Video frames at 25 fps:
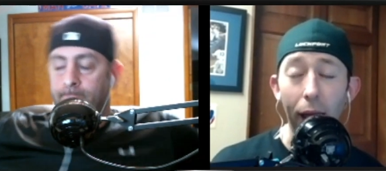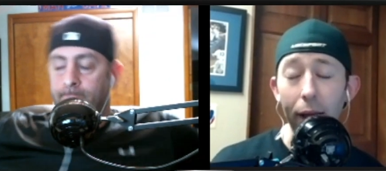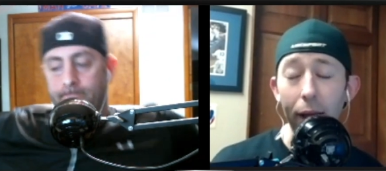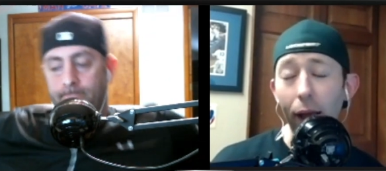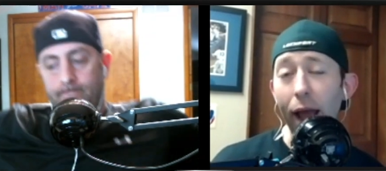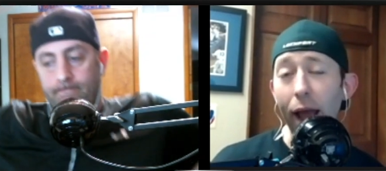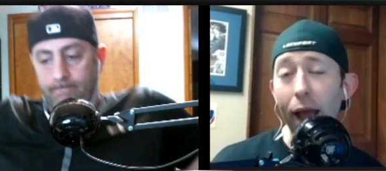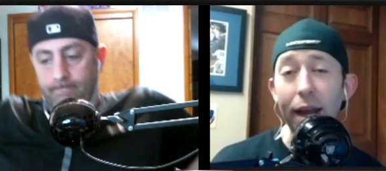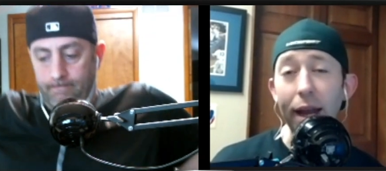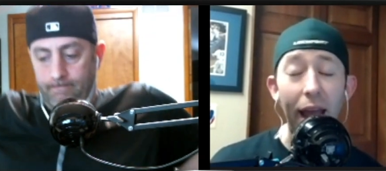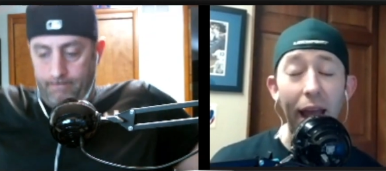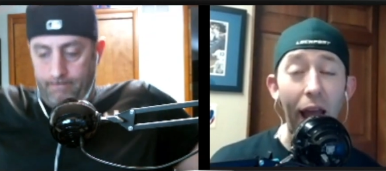
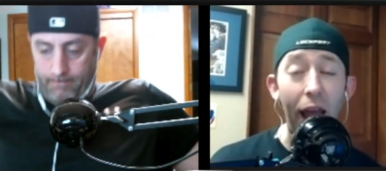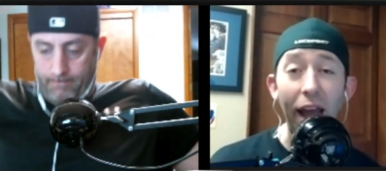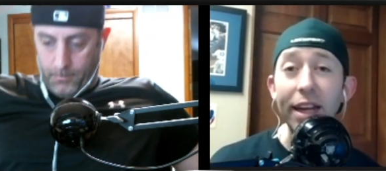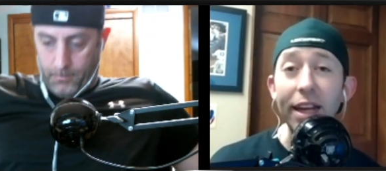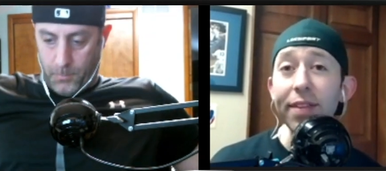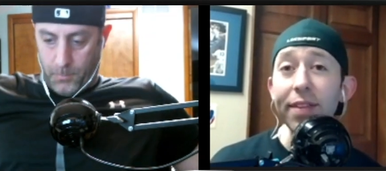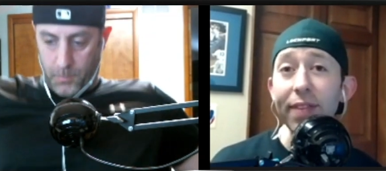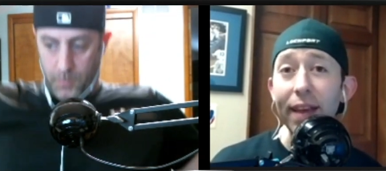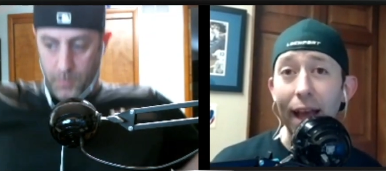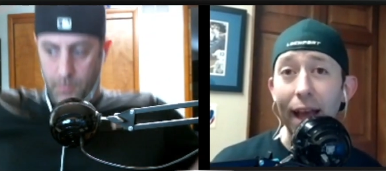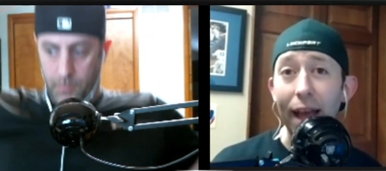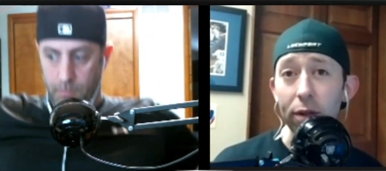Speaker 1: And
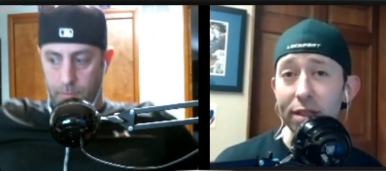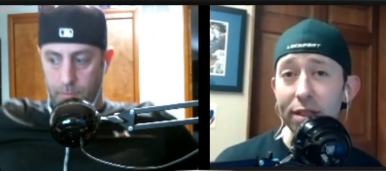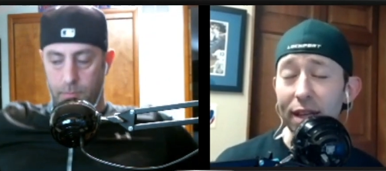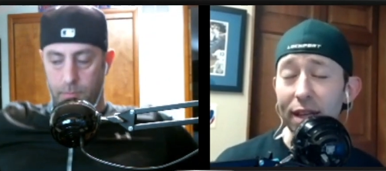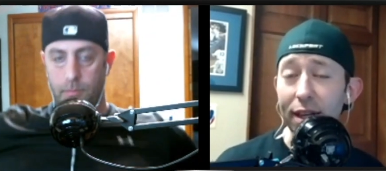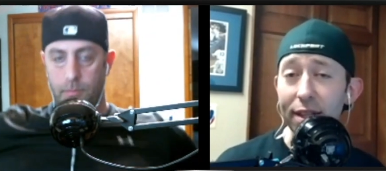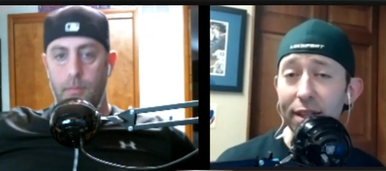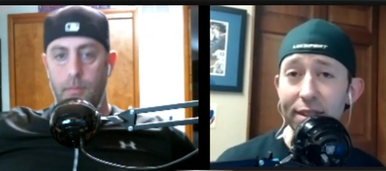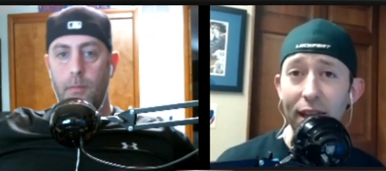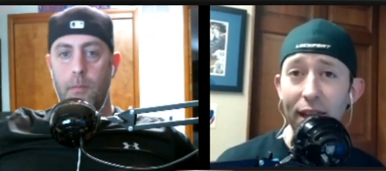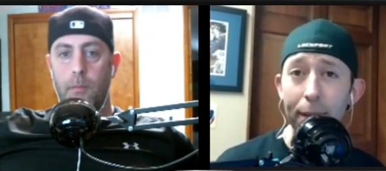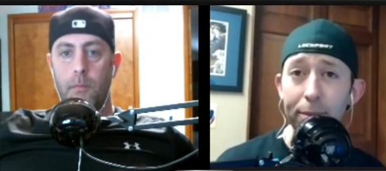anything outside
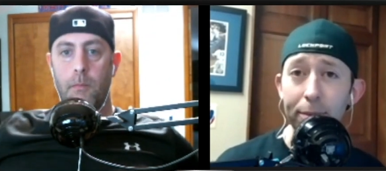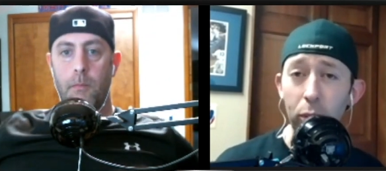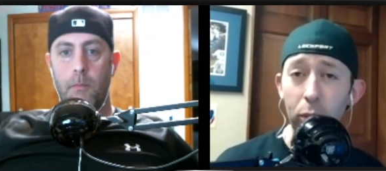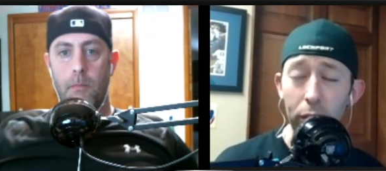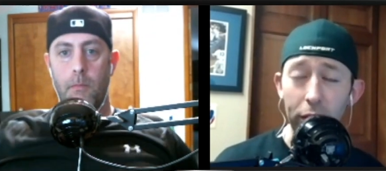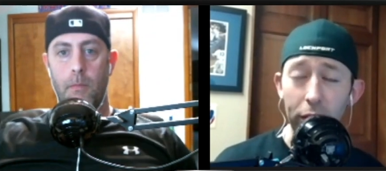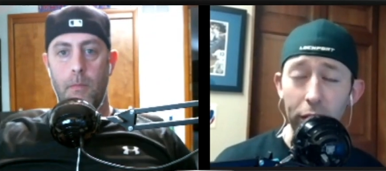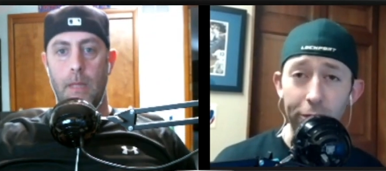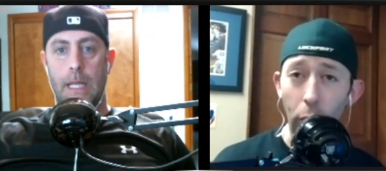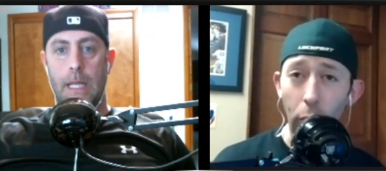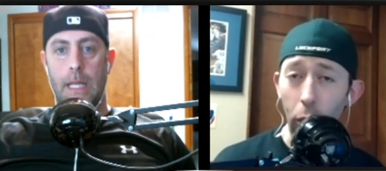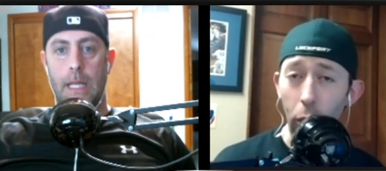of top
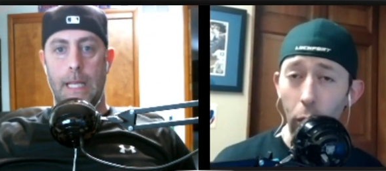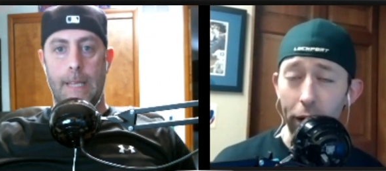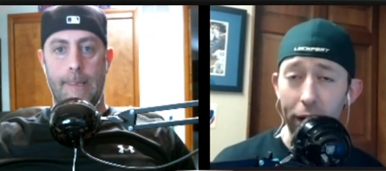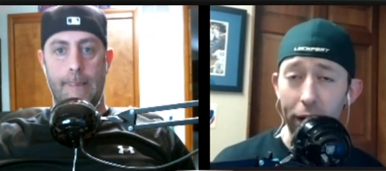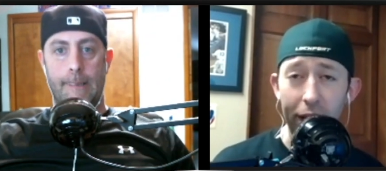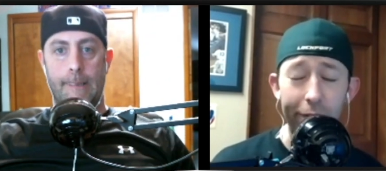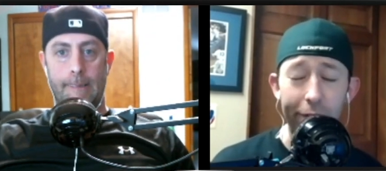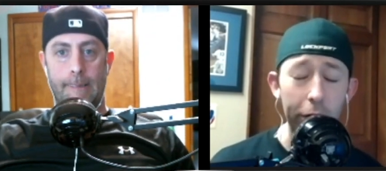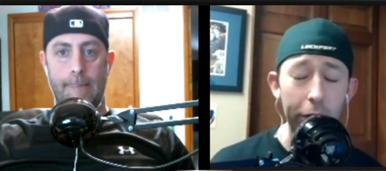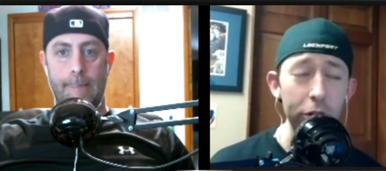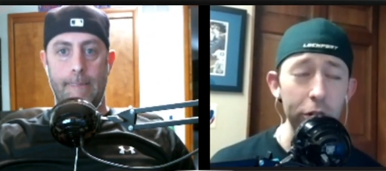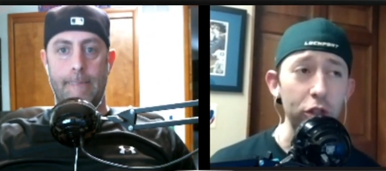24,
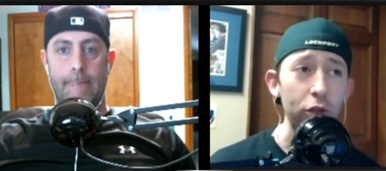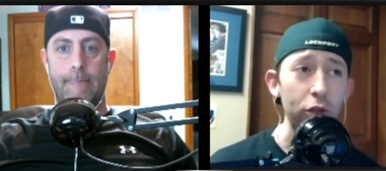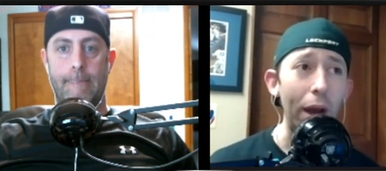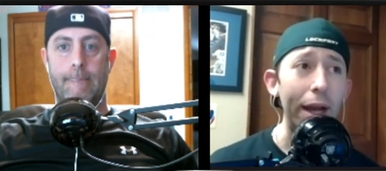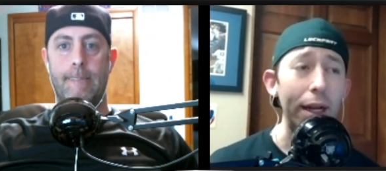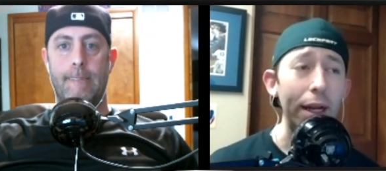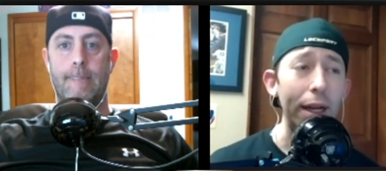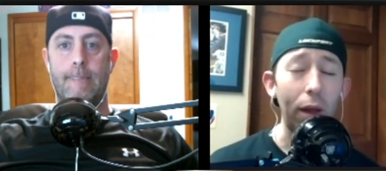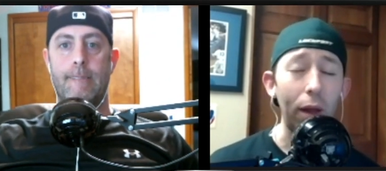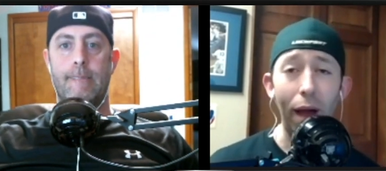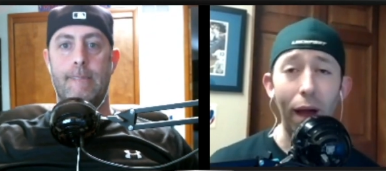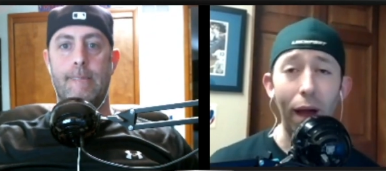if you're trying
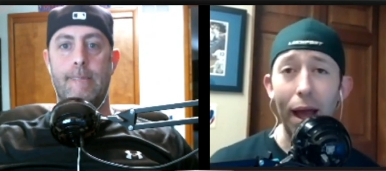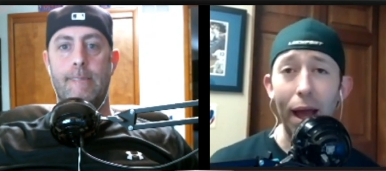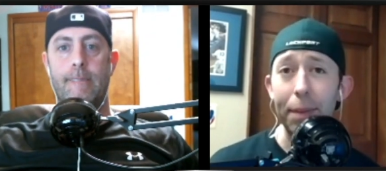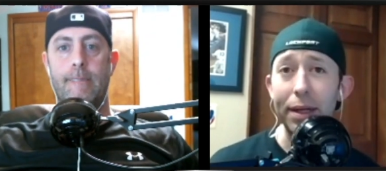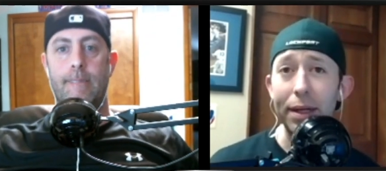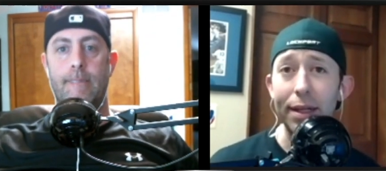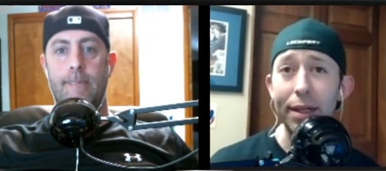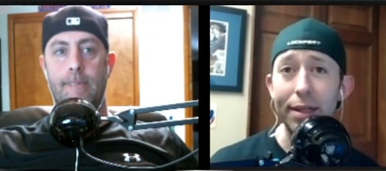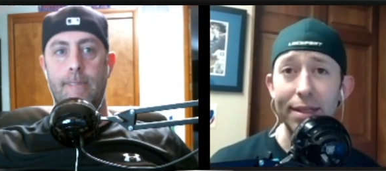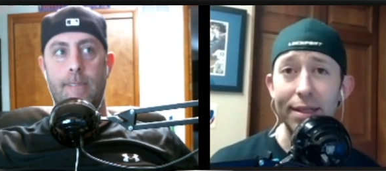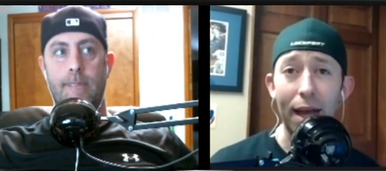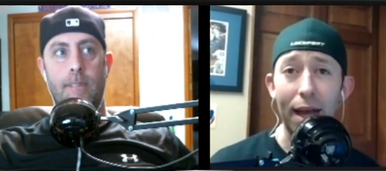to climb
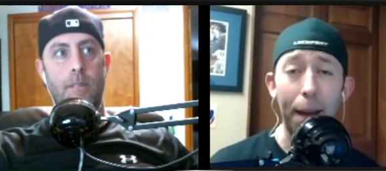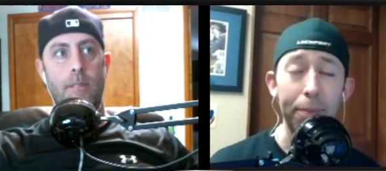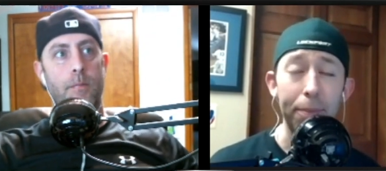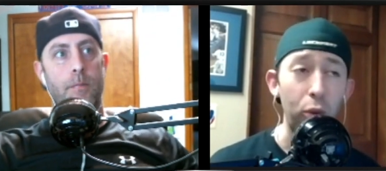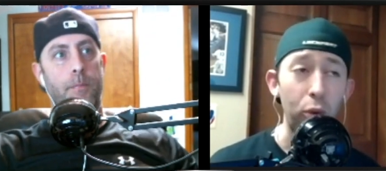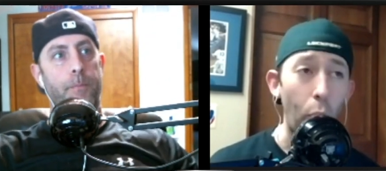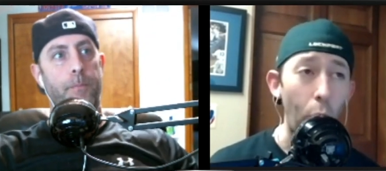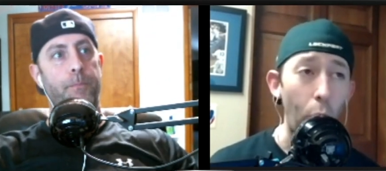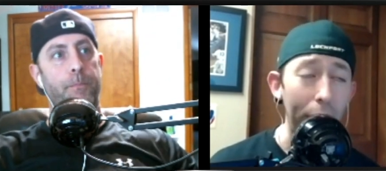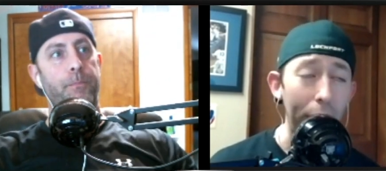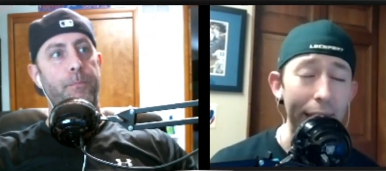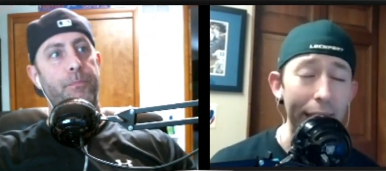into top
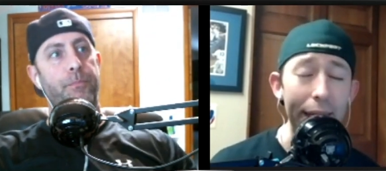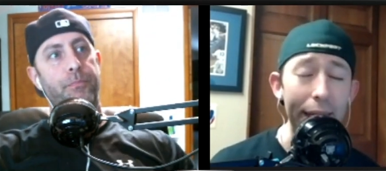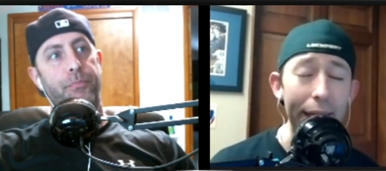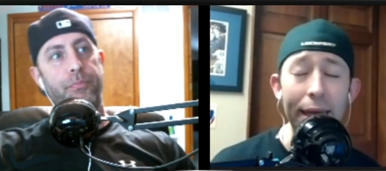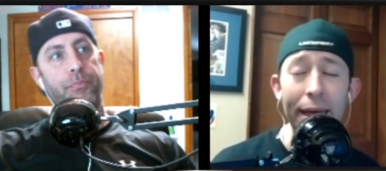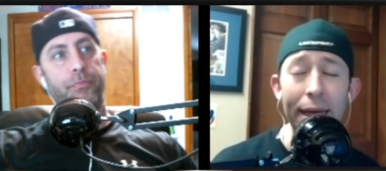20,